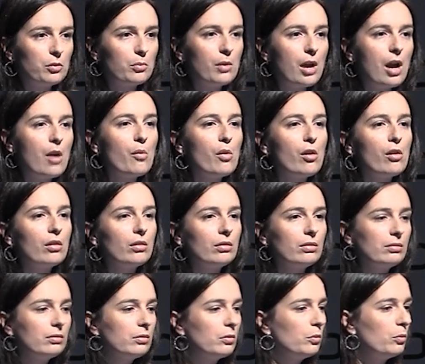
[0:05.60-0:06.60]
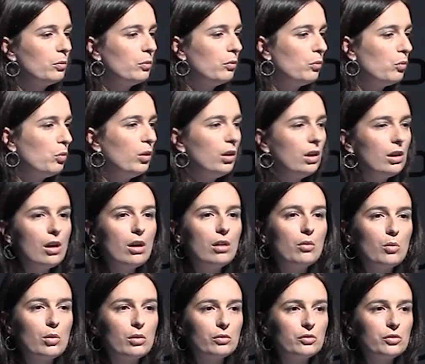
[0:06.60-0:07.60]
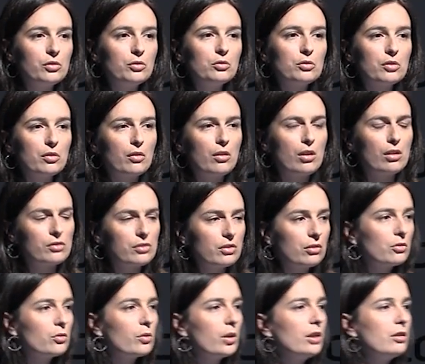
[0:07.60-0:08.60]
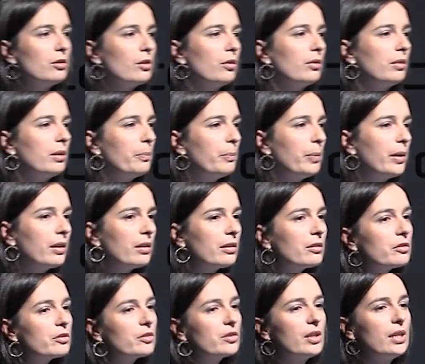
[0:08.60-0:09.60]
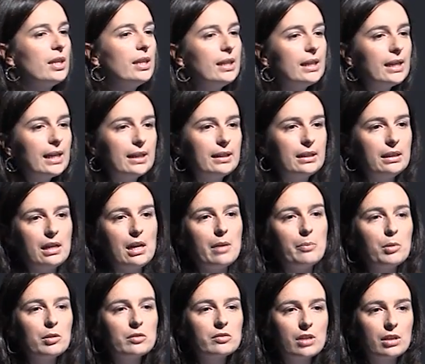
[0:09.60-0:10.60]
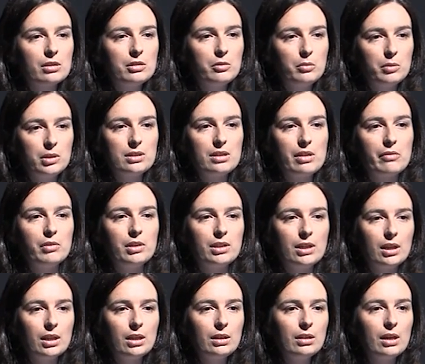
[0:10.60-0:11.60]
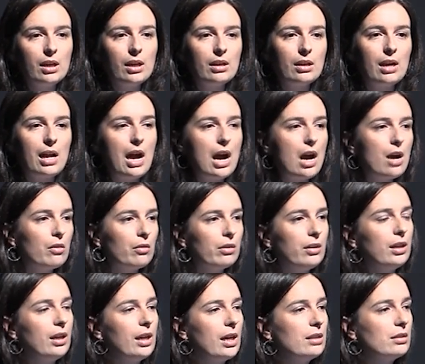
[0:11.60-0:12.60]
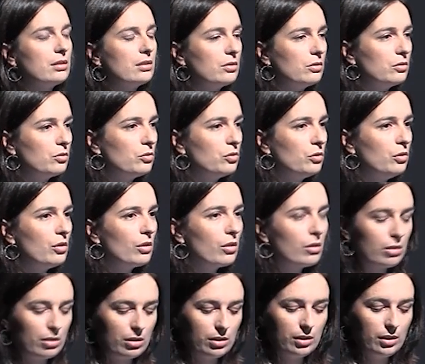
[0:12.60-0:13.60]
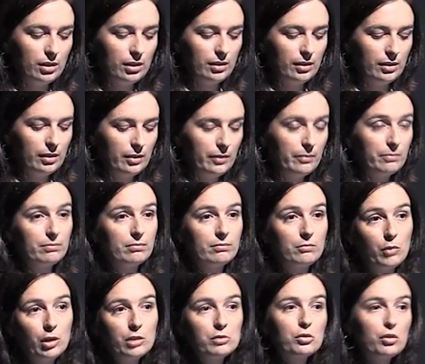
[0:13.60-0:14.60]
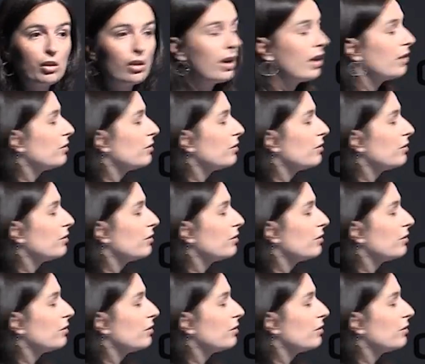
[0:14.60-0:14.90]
From now on, we all want you to concentrate on the pears and the apples that you eat every day and how they get to your, well, to your